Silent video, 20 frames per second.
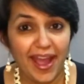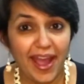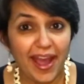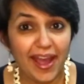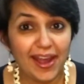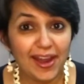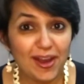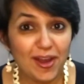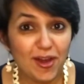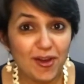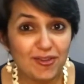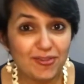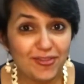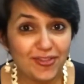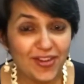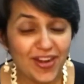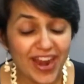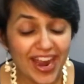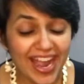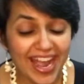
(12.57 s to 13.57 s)
Hello
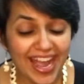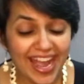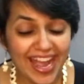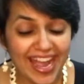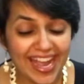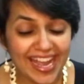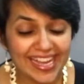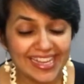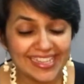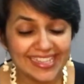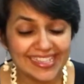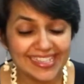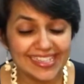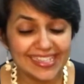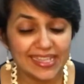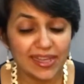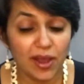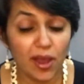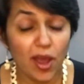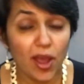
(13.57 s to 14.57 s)

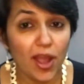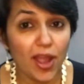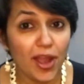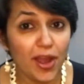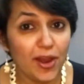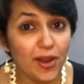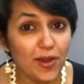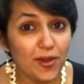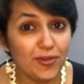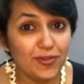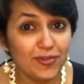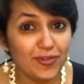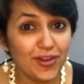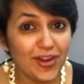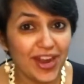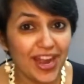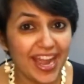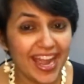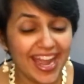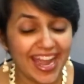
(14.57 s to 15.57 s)
friends! Hello
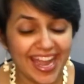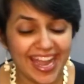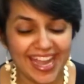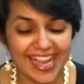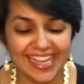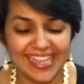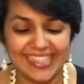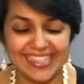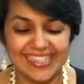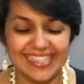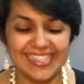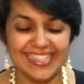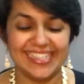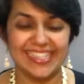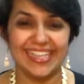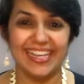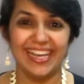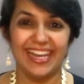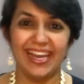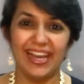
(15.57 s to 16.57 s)
friends!
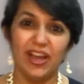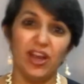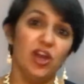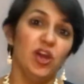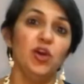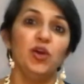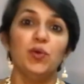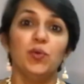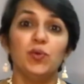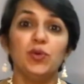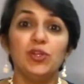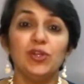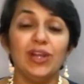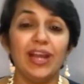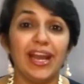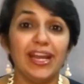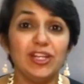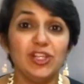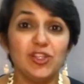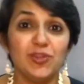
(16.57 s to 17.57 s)
Would you
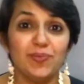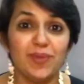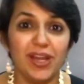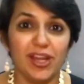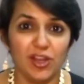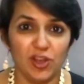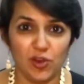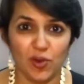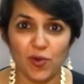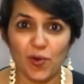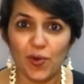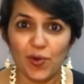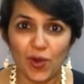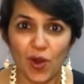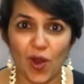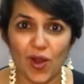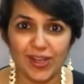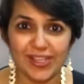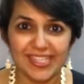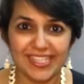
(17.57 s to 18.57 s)
like to make your own
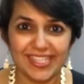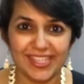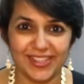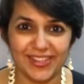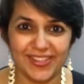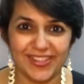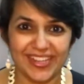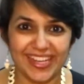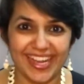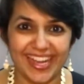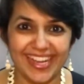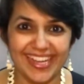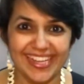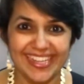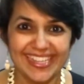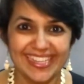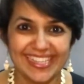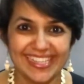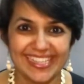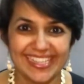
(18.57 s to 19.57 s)
Oscar
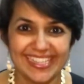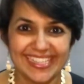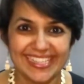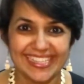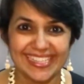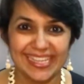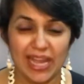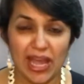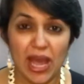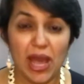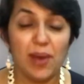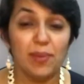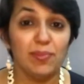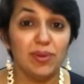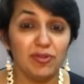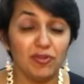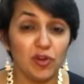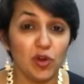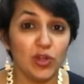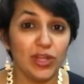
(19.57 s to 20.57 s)
today?
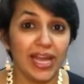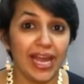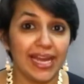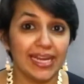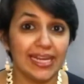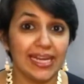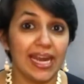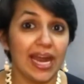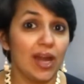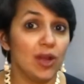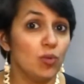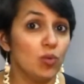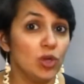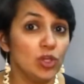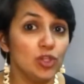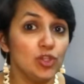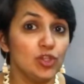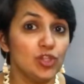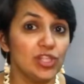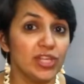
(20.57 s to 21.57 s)
Before that, I
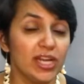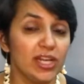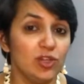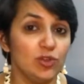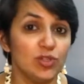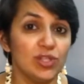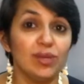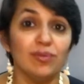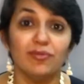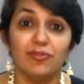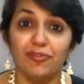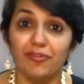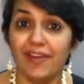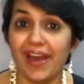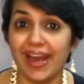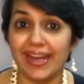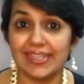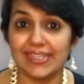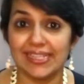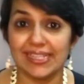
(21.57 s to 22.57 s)
want to tell you some
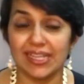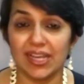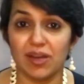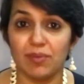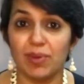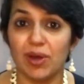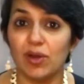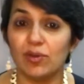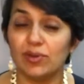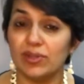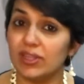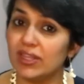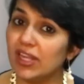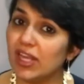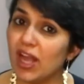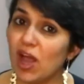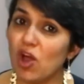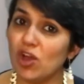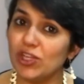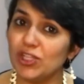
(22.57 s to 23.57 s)
facts about
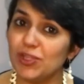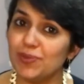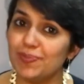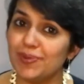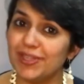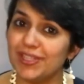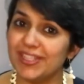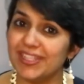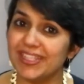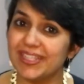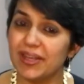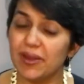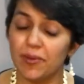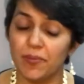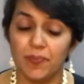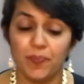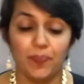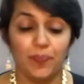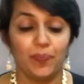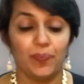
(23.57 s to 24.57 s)
the octopus.
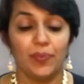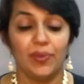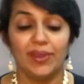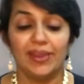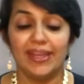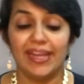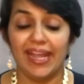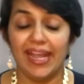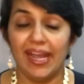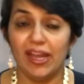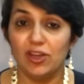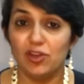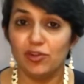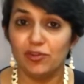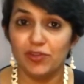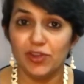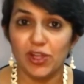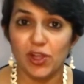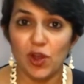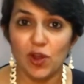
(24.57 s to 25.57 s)
The head
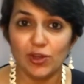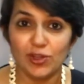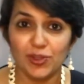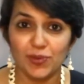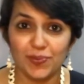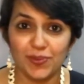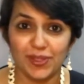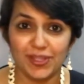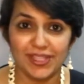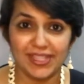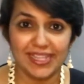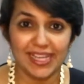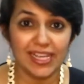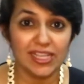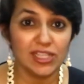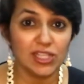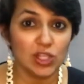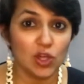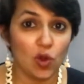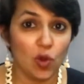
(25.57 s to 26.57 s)
of the octopus
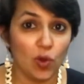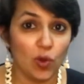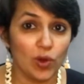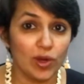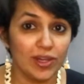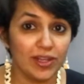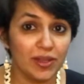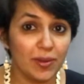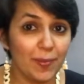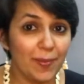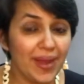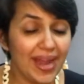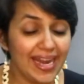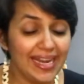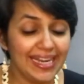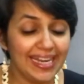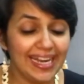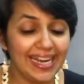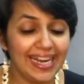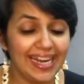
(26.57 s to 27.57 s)
is called the
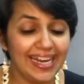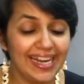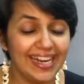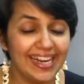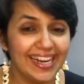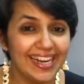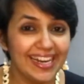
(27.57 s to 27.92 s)
mantle.